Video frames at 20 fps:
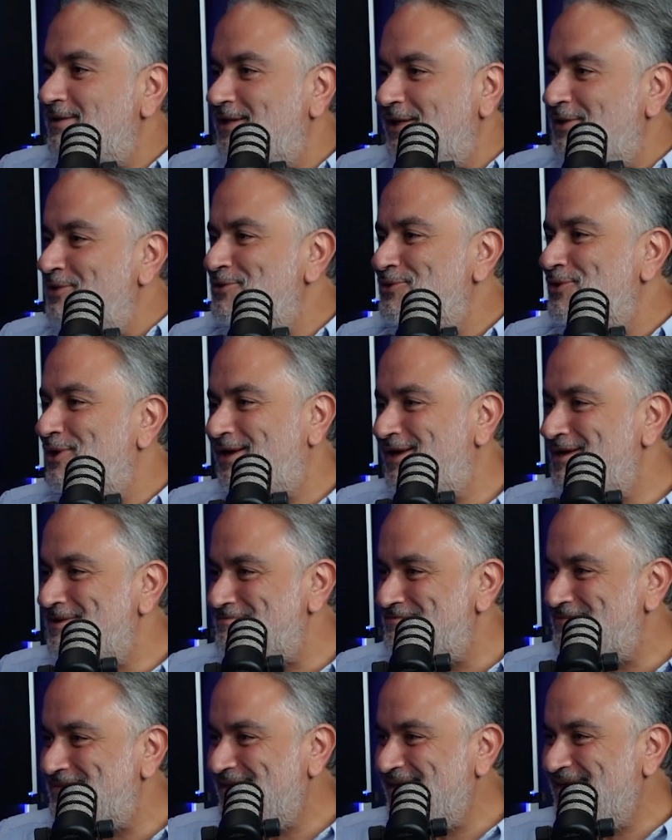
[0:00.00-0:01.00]
They know who I
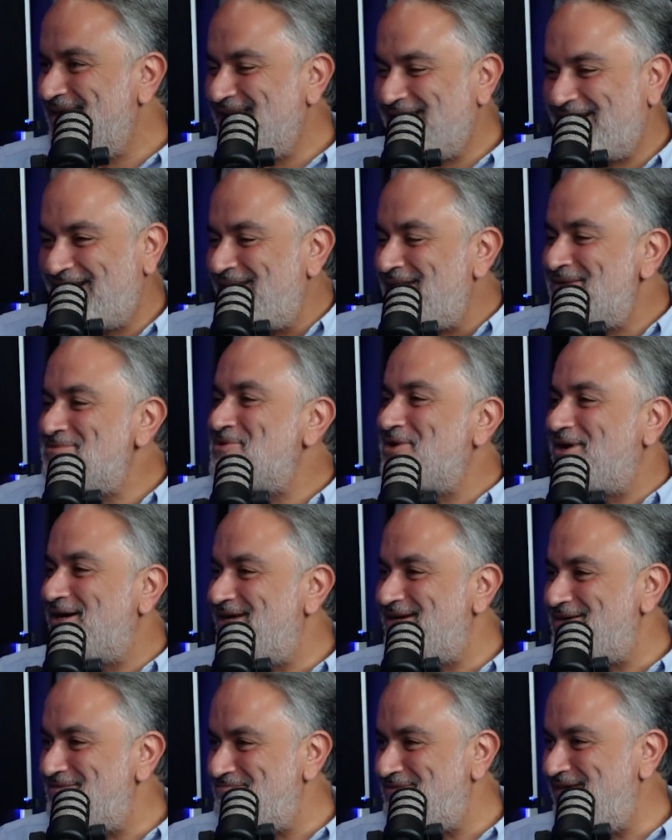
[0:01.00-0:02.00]
am. I am who
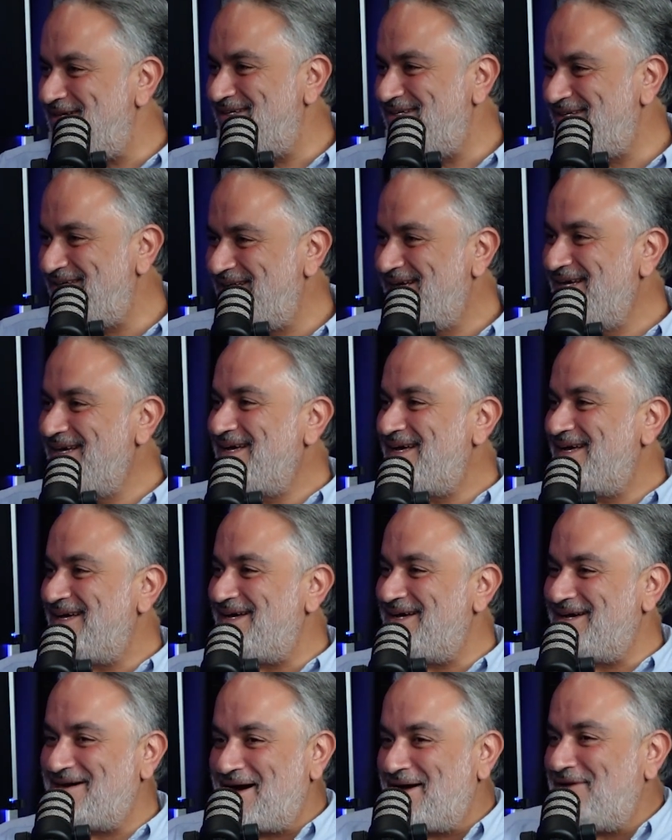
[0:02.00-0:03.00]
I am.
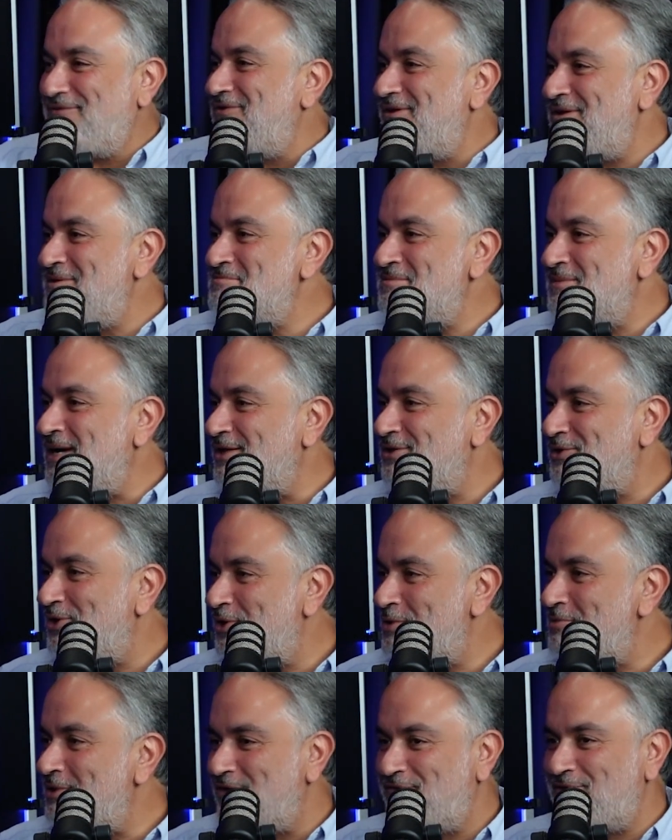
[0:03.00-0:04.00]
I film at
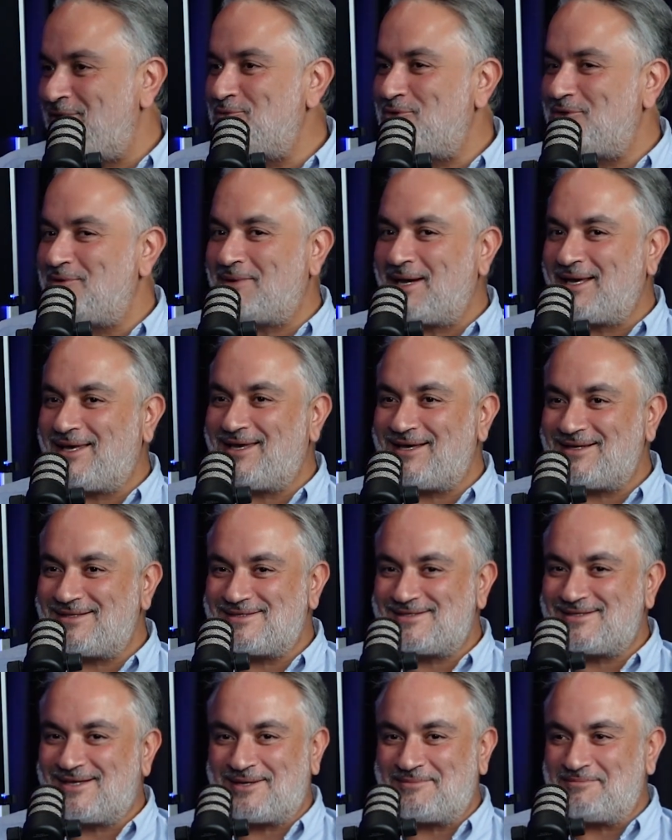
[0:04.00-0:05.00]
home. I film with my
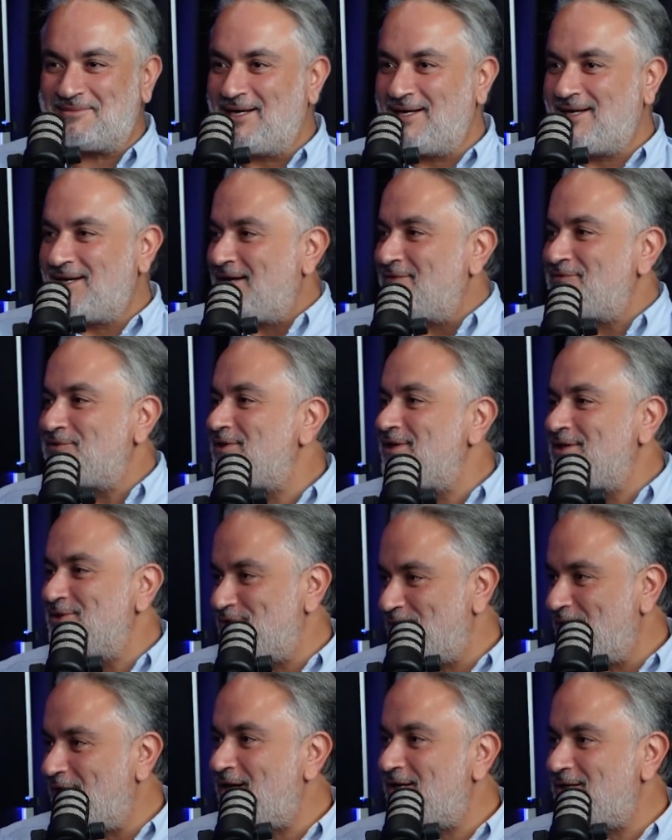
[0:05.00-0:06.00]
kids. I have nothing
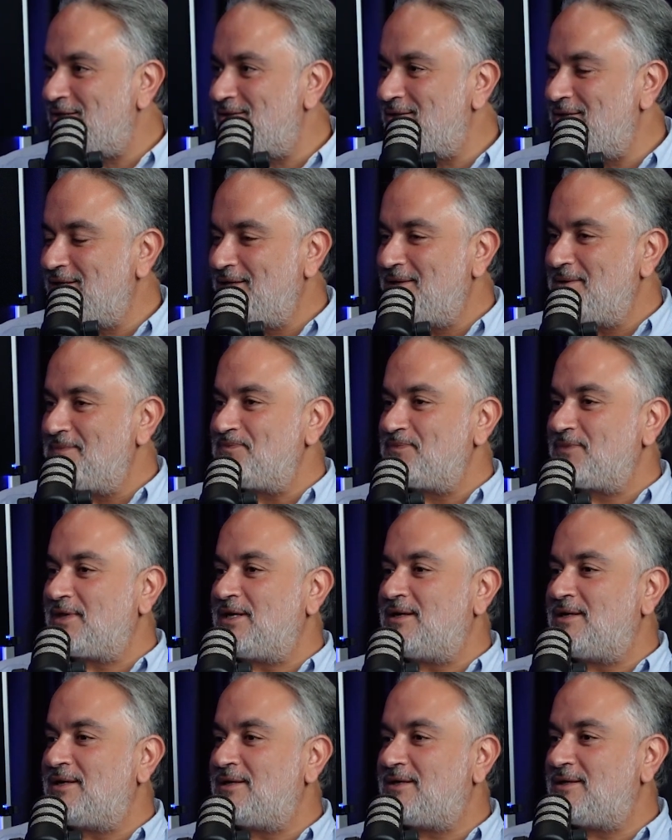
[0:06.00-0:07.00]
to hide.
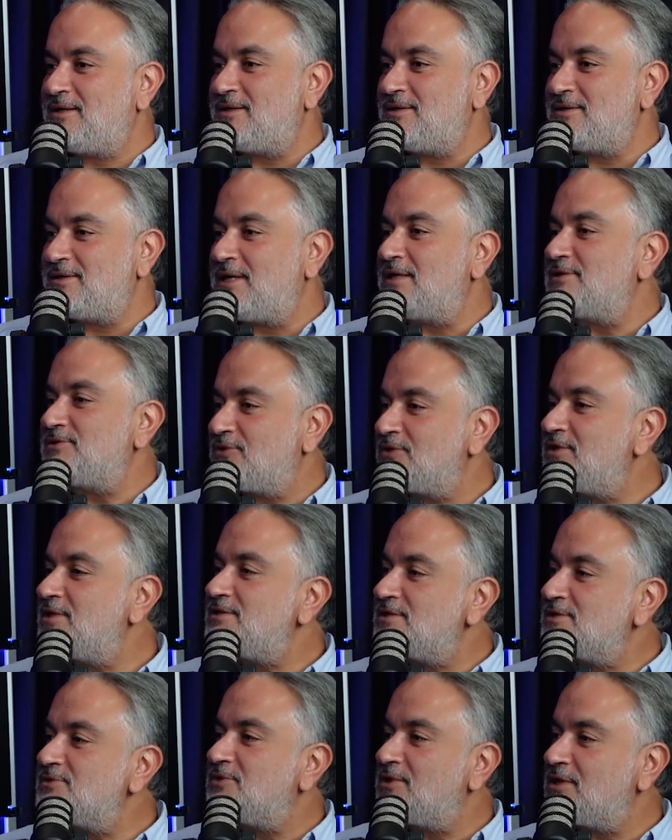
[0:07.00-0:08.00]
So
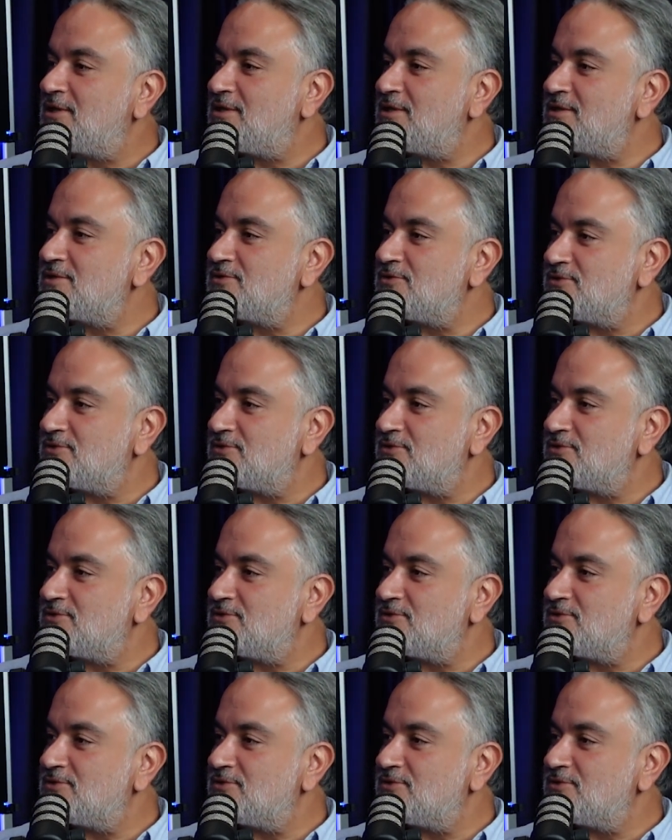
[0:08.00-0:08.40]
this is what it is.